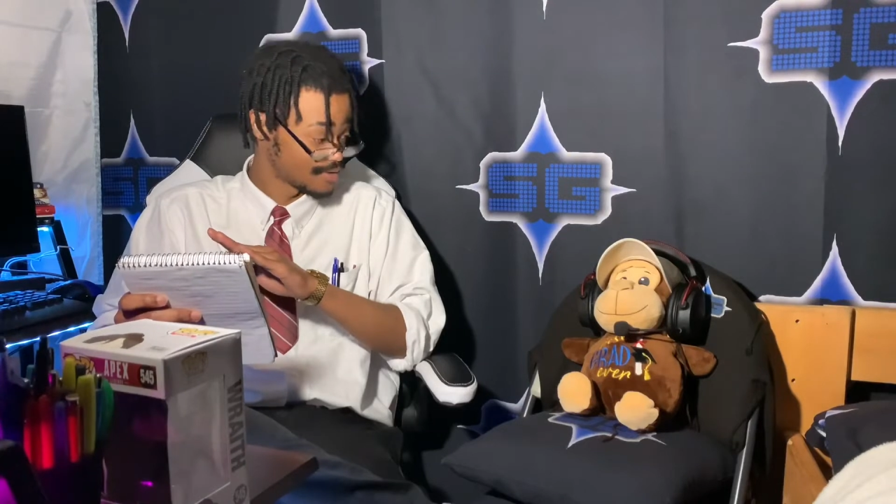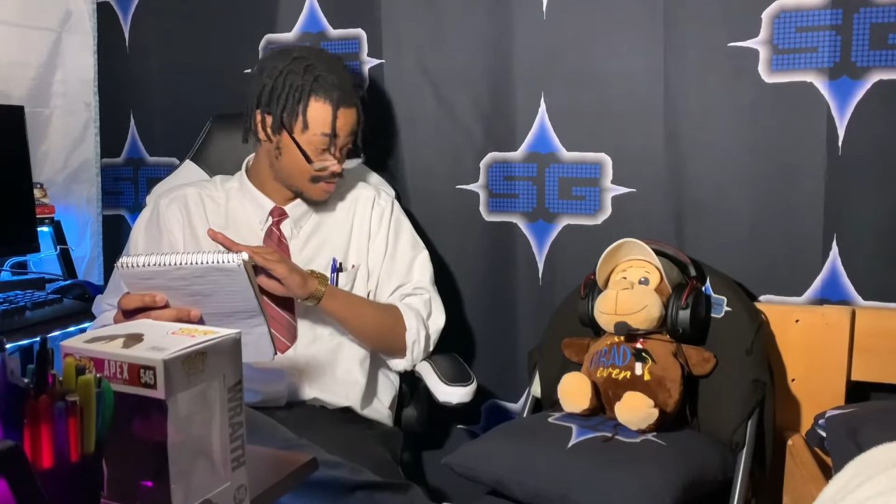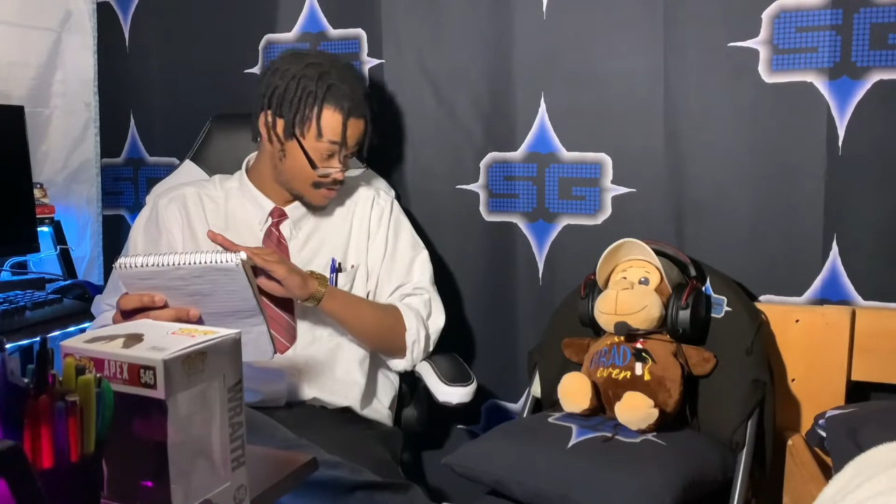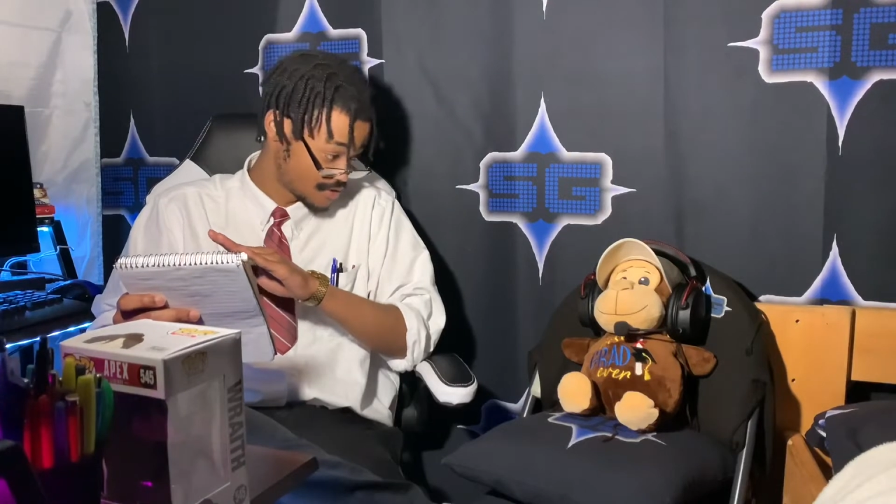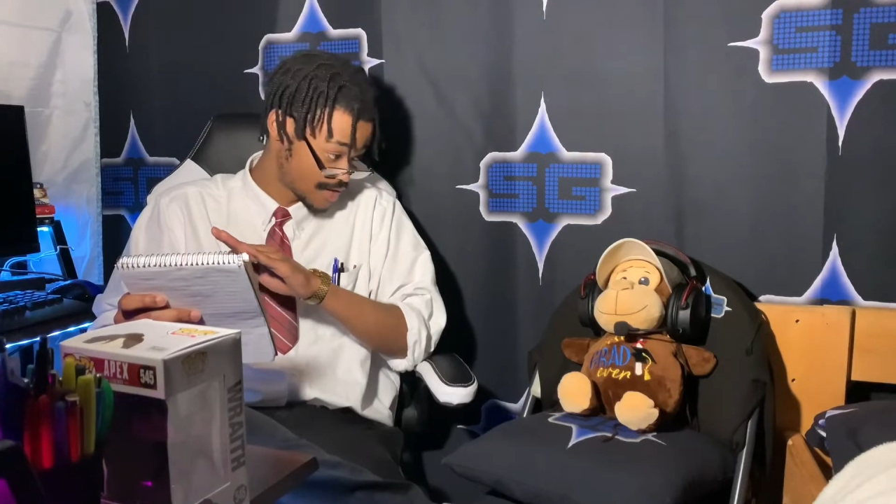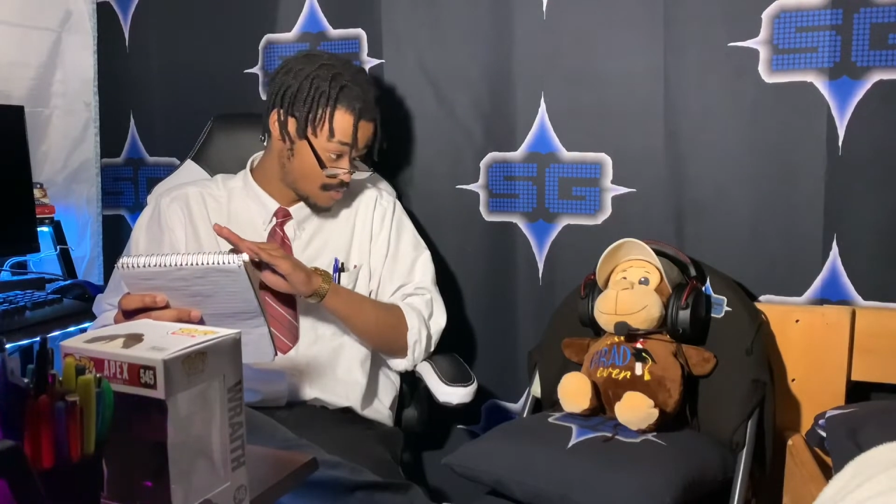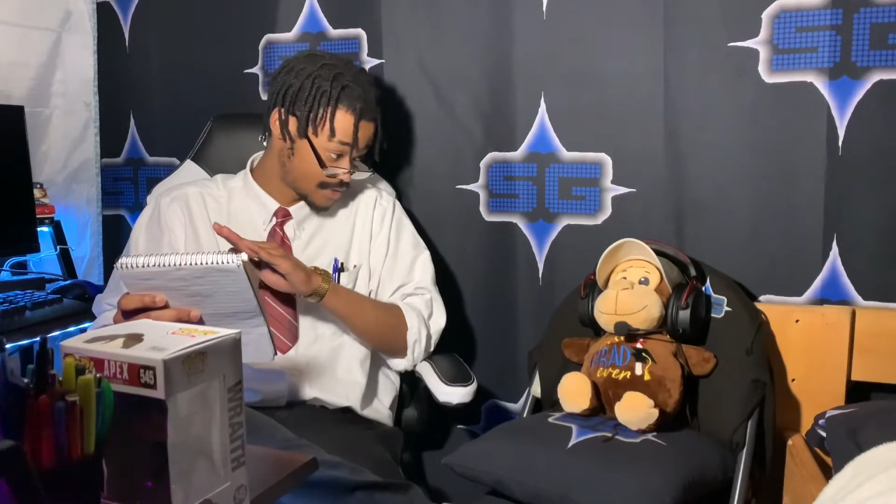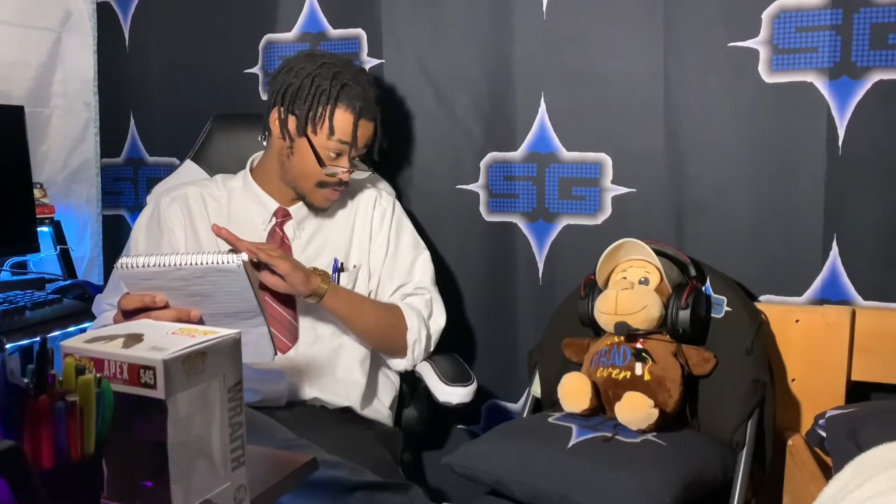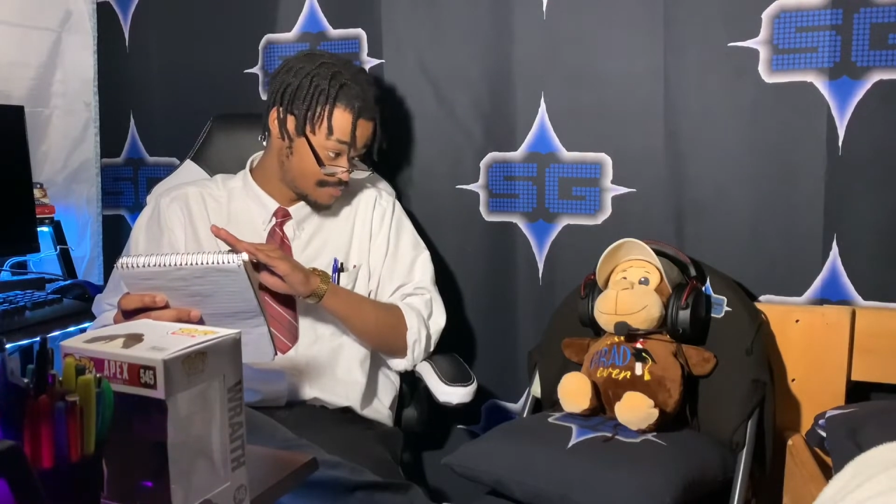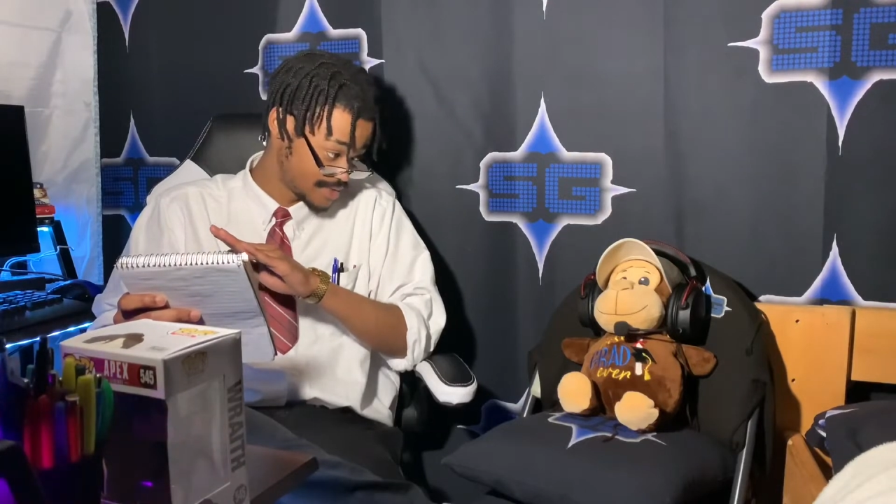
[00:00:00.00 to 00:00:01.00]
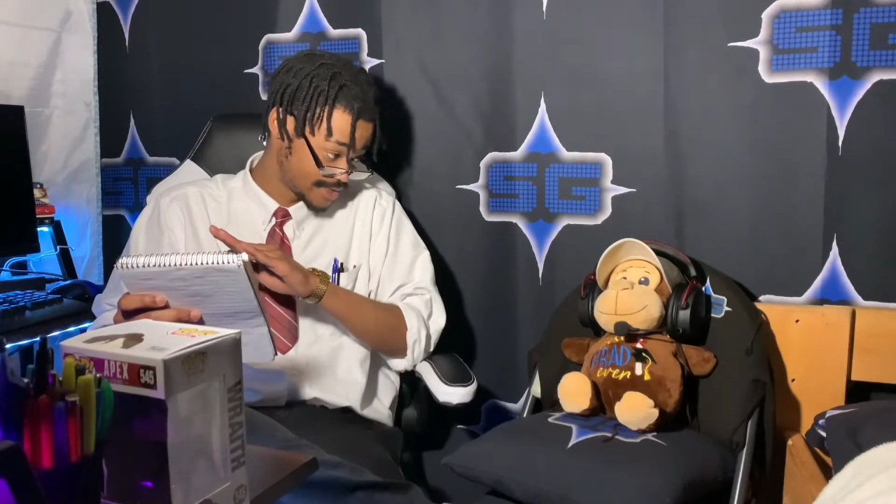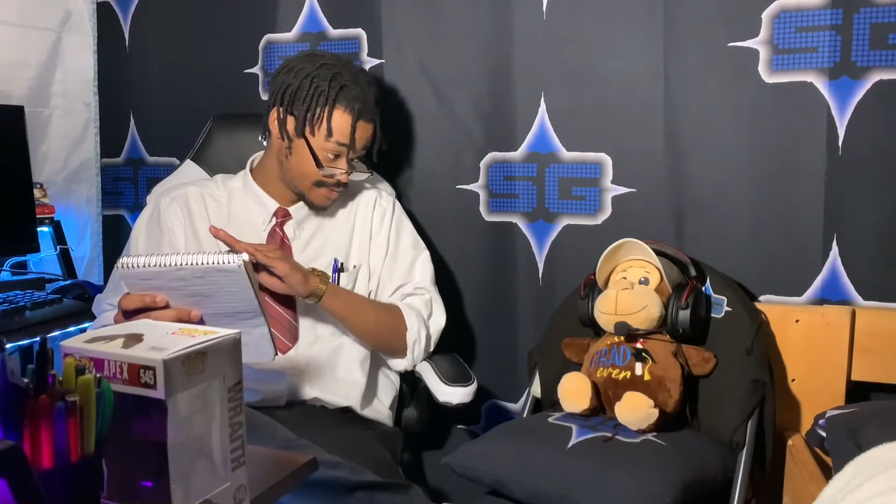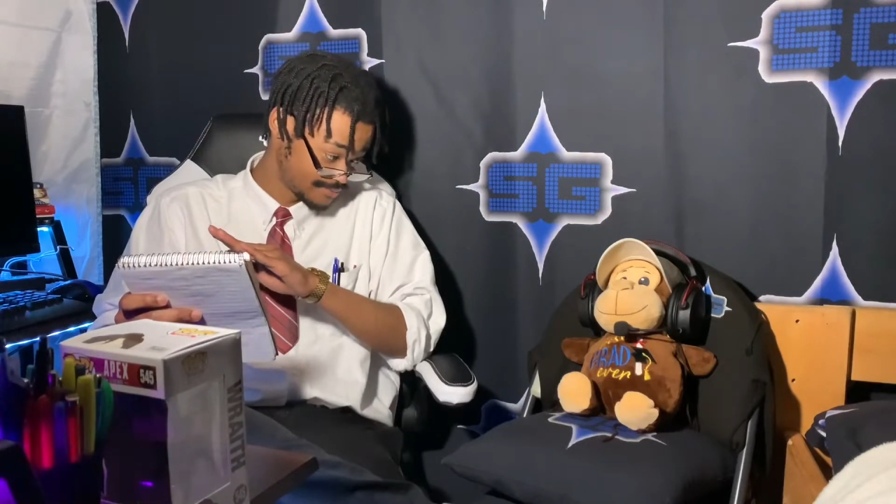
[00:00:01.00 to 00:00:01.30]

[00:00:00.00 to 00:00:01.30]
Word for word: Are you okay with that, PZ?